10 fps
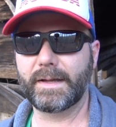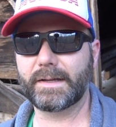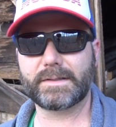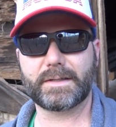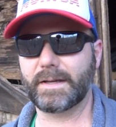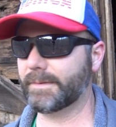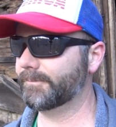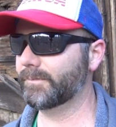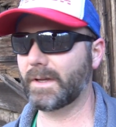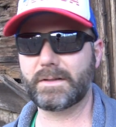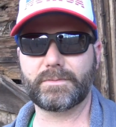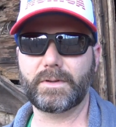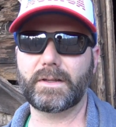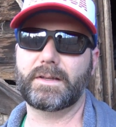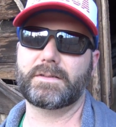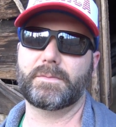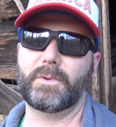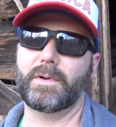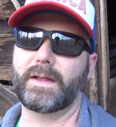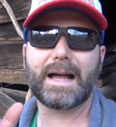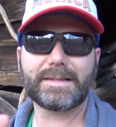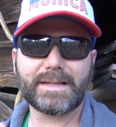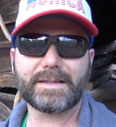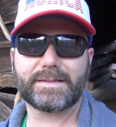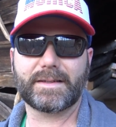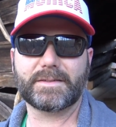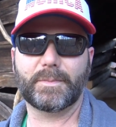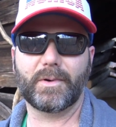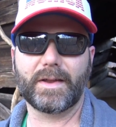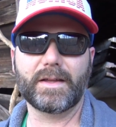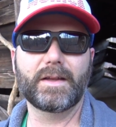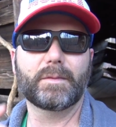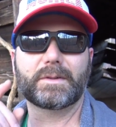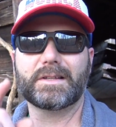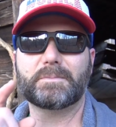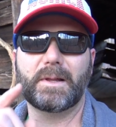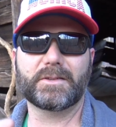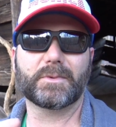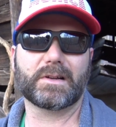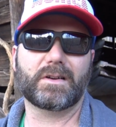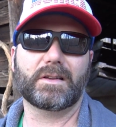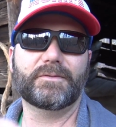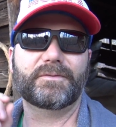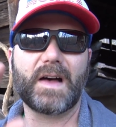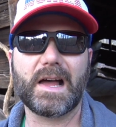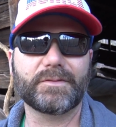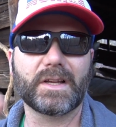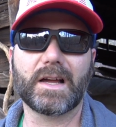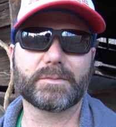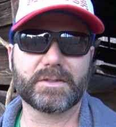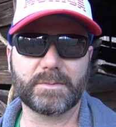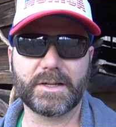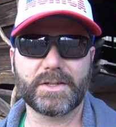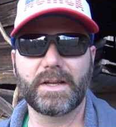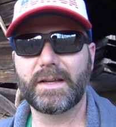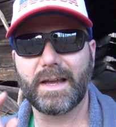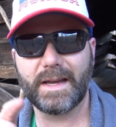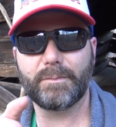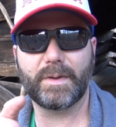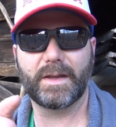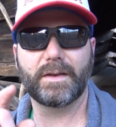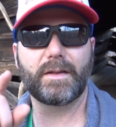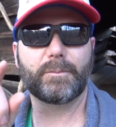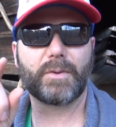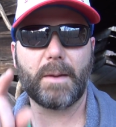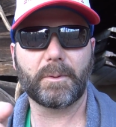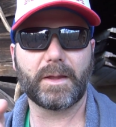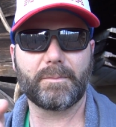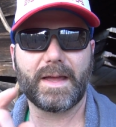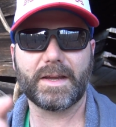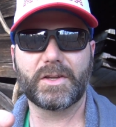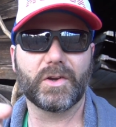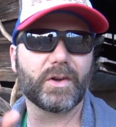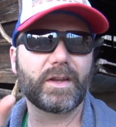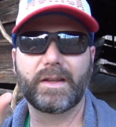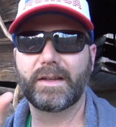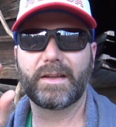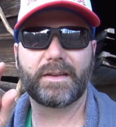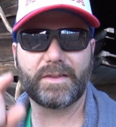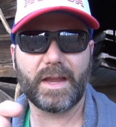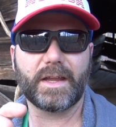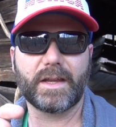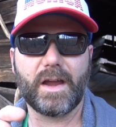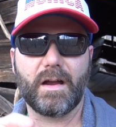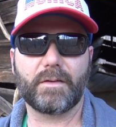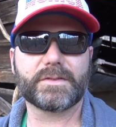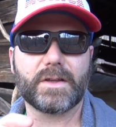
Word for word: It's it's really disappointing. I say it's disappointing, but this place would have cost five times as much had it been properly manicured and taken care of.